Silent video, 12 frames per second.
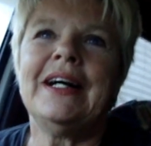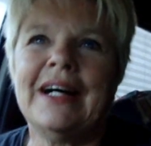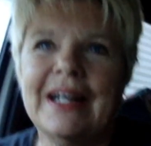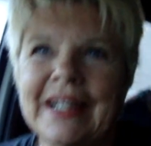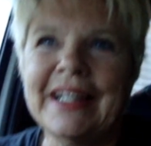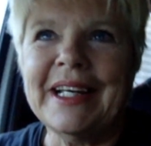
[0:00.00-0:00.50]

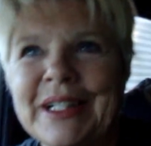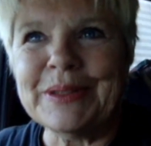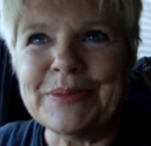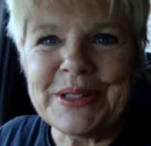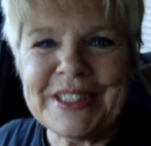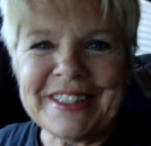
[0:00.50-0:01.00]
I
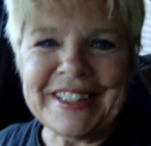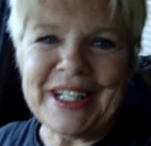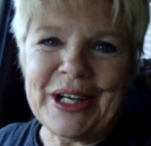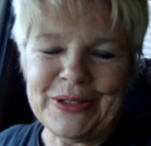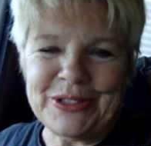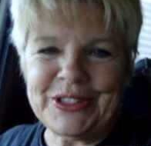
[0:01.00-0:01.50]
am
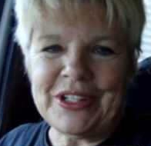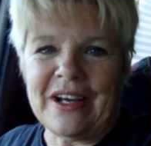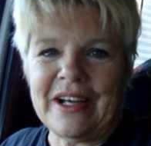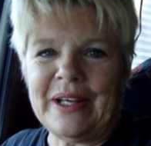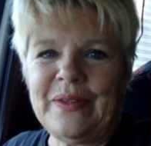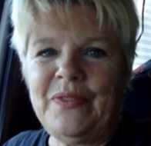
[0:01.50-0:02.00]
sitting
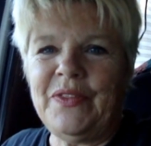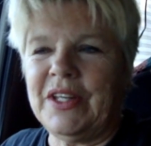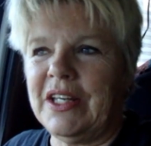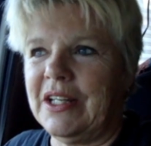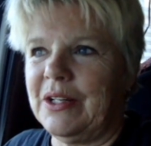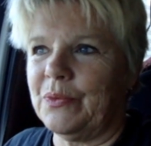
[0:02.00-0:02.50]
outside
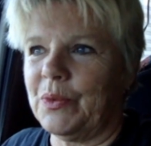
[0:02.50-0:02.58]
the